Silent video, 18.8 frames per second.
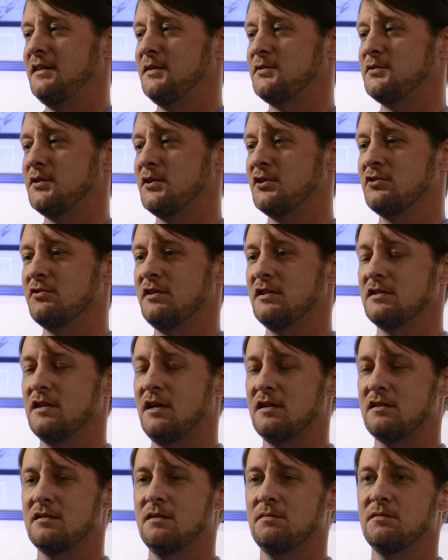Surgery is
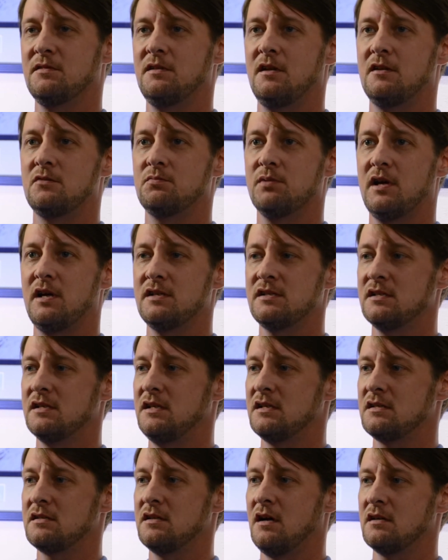not something that's pleasant.
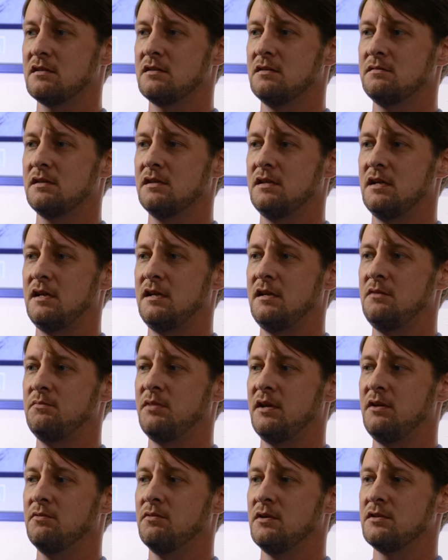It's not something that
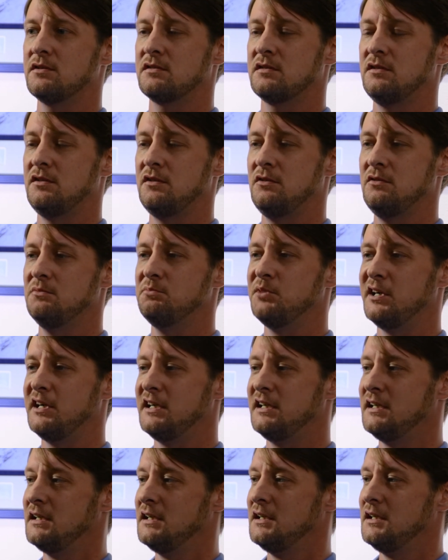anybody wants to do,
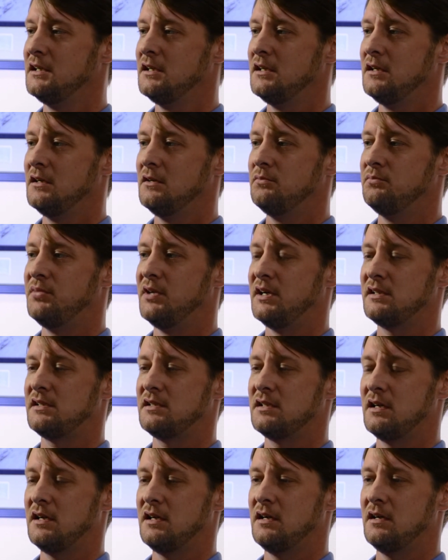but
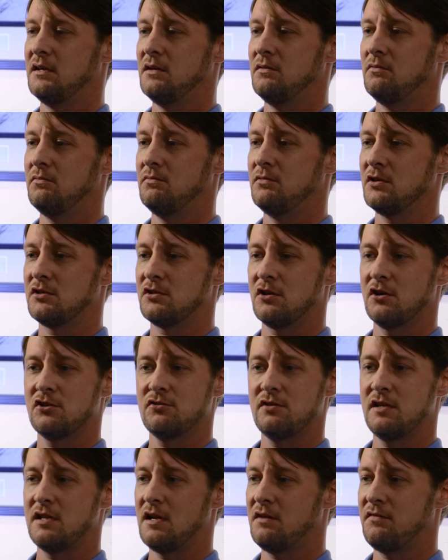the
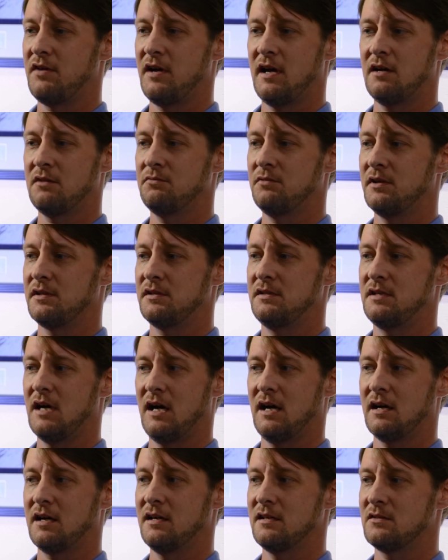surgery that I've had with
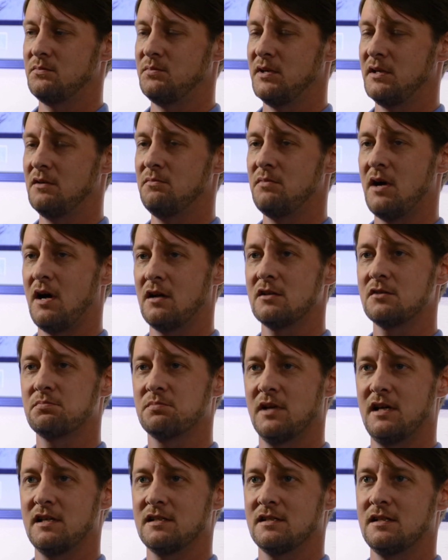Doc has been about as
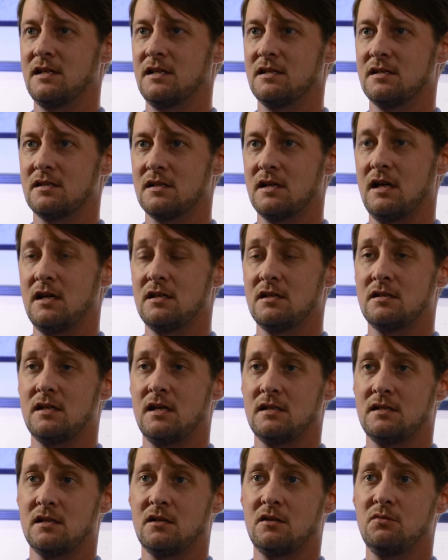pleasant
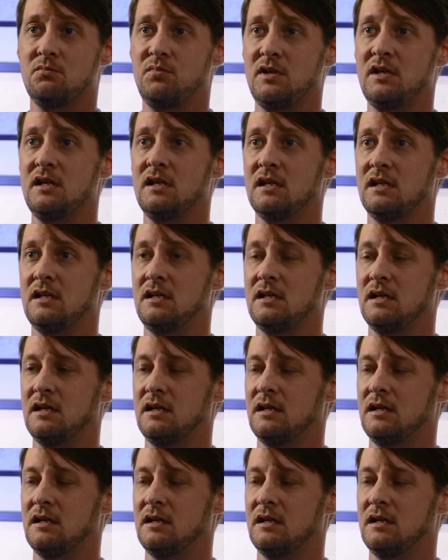as it could be. And